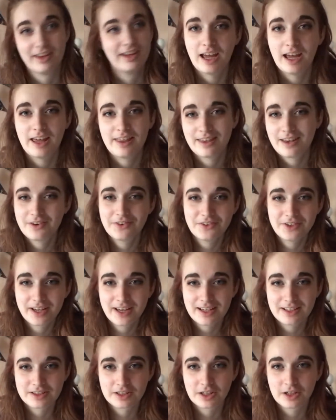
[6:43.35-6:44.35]
It then all
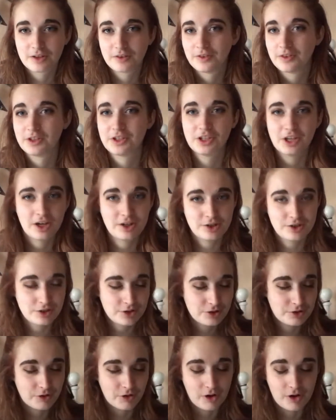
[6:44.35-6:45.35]
kicks off, the charges are
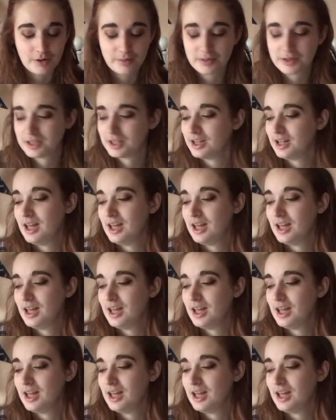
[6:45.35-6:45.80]
dropped,